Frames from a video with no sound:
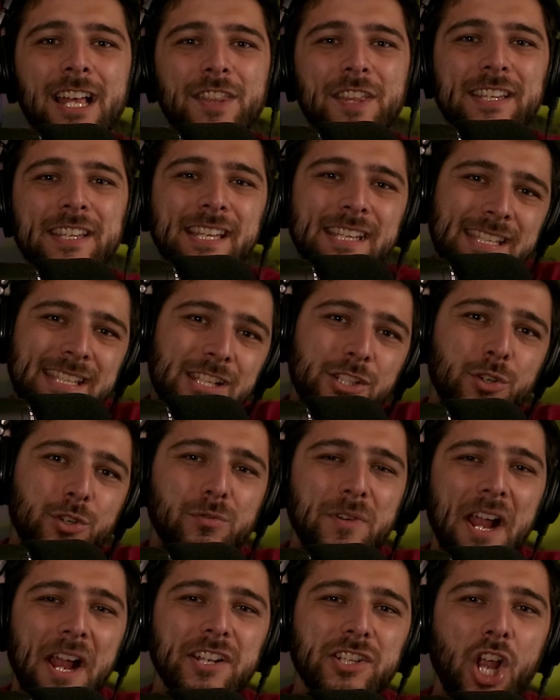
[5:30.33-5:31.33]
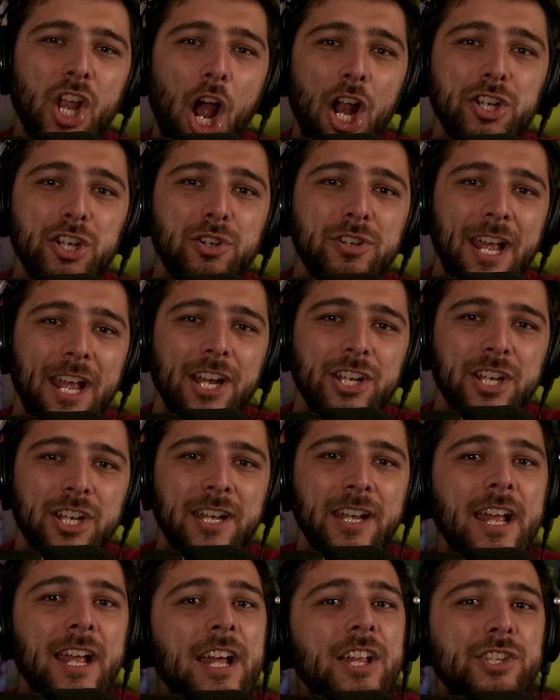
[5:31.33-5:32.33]
This is in direct
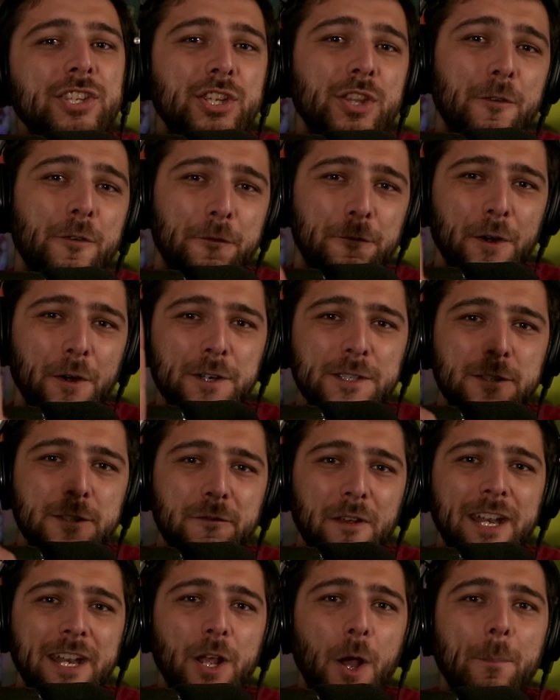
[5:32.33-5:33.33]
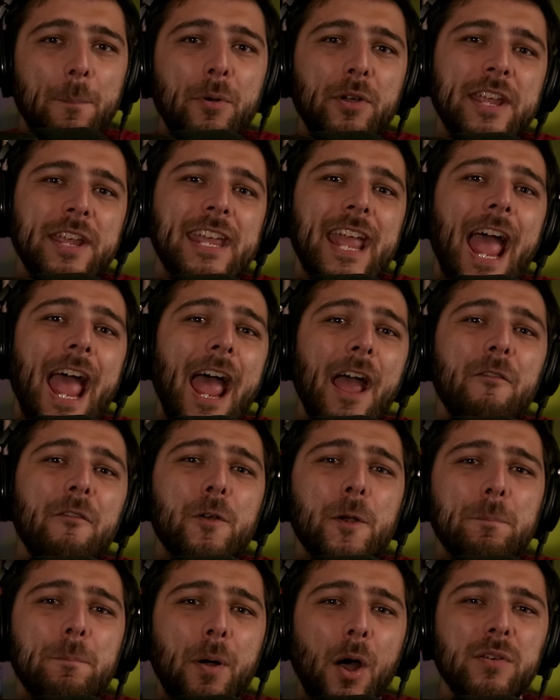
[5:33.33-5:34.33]
contradiction to the first video Boogie
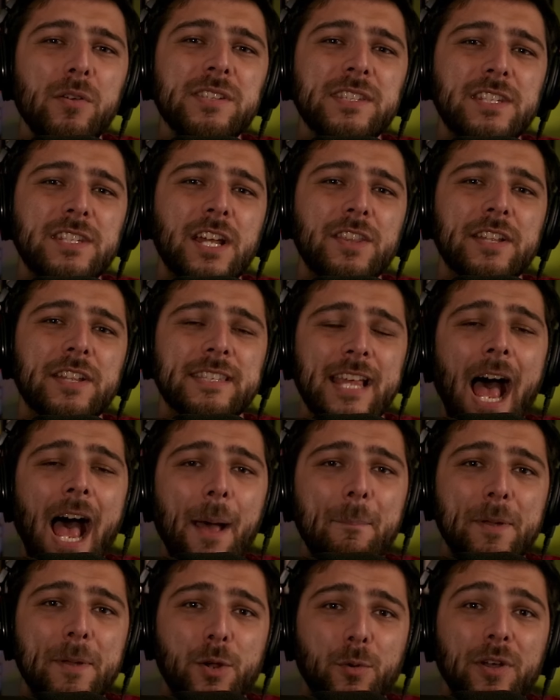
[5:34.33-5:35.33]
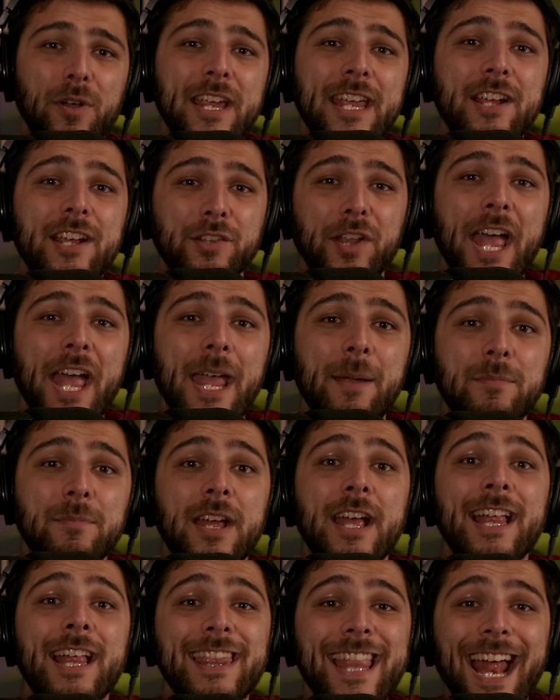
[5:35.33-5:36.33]
ever posted on the topic where he claimed
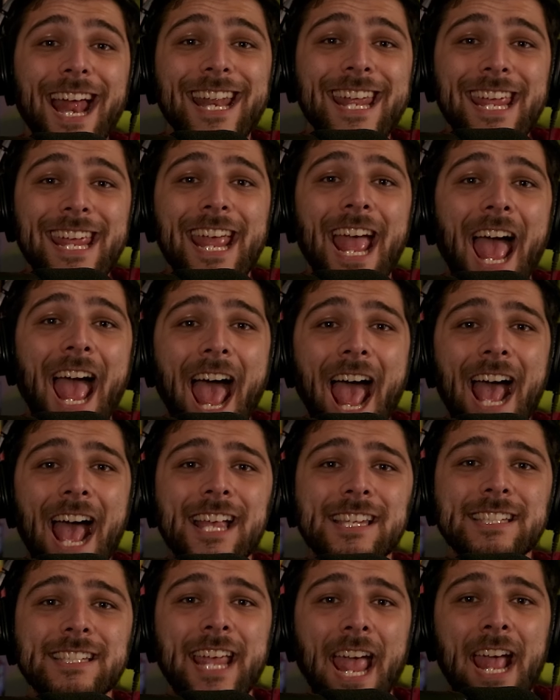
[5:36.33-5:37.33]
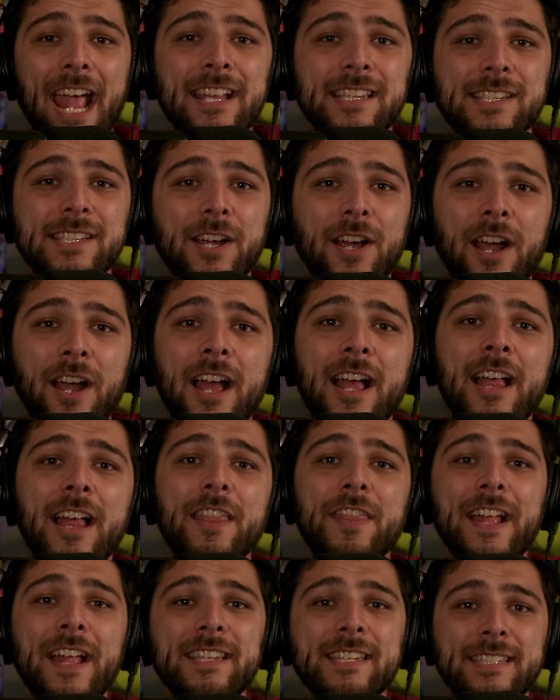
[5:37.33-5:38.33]
that he has cancer,
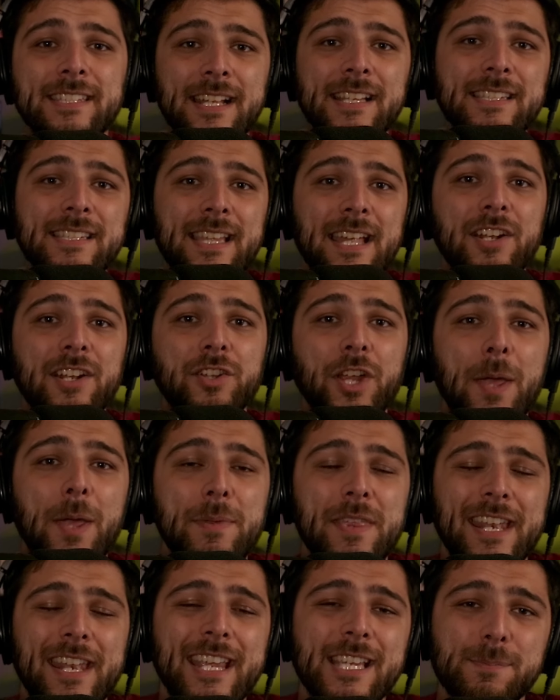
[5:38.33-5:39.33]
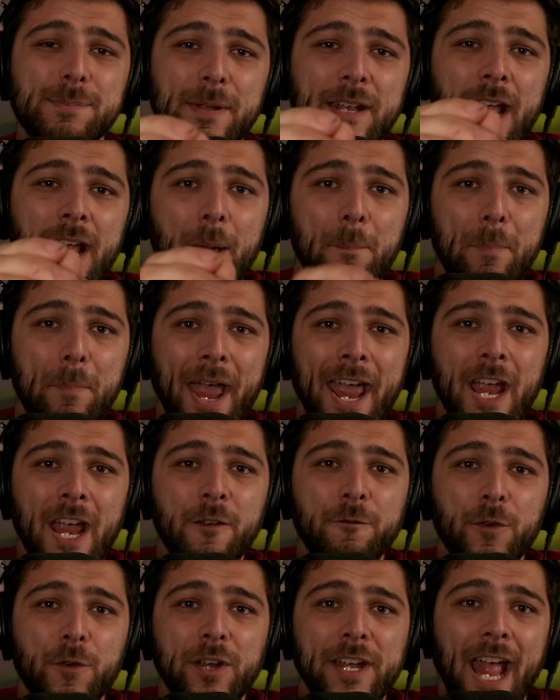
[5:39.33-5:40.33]
then since then claiming that he's been
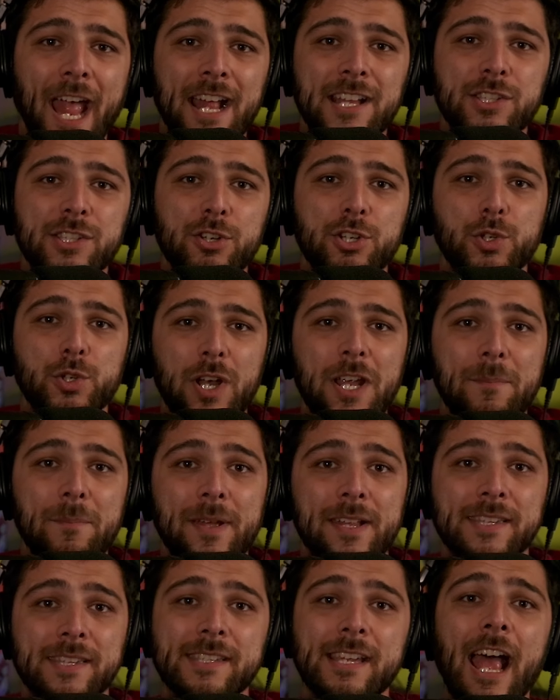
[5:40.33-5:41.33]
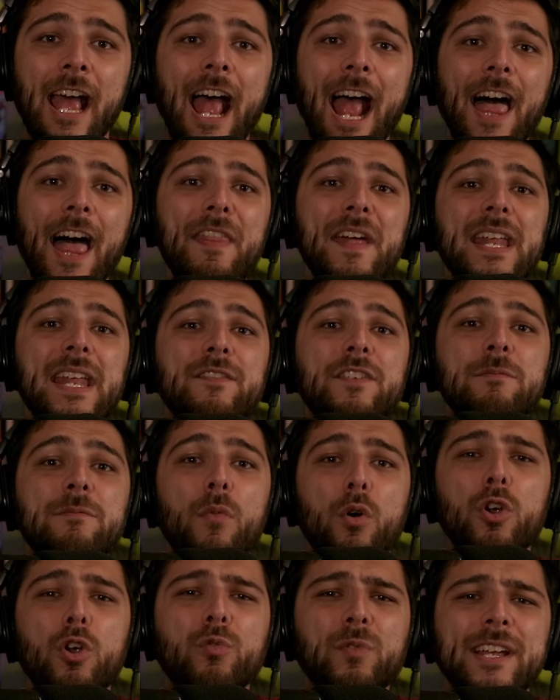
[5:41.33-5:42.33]
paying for cancer treatments, and then even
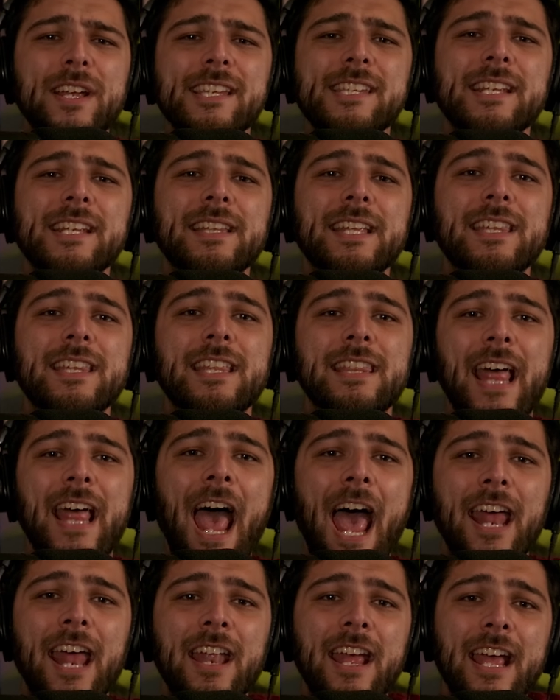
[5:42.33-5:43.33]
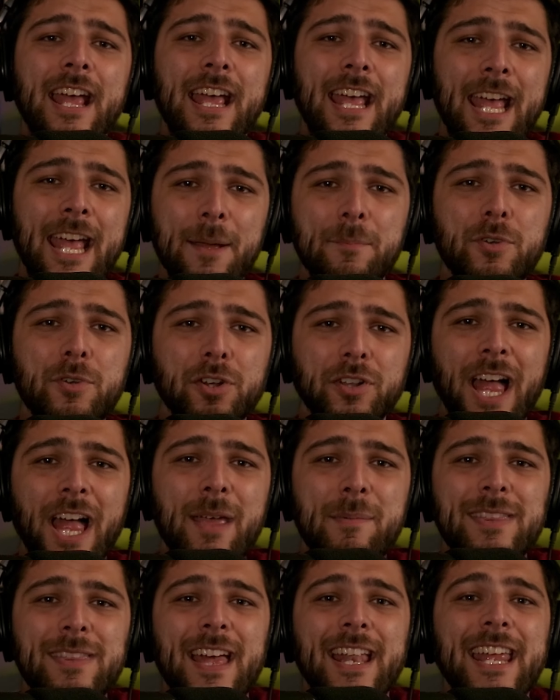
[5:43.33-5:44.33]
more recently than that, him
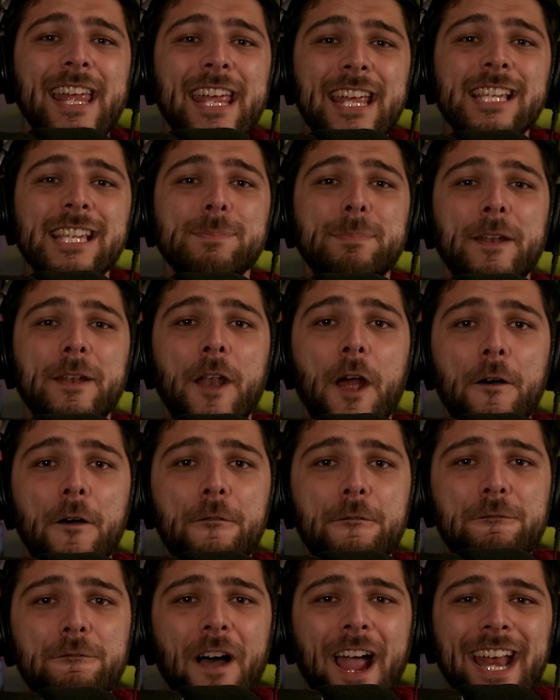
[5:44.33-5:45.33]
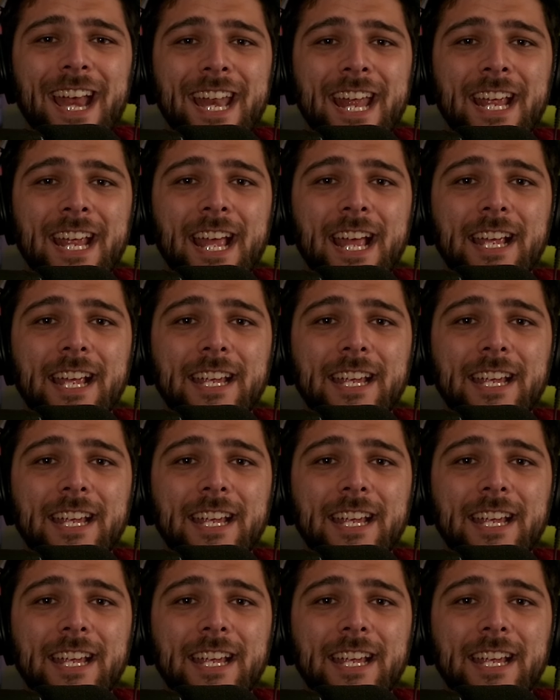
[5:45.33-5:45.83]
claiming that he has been fighting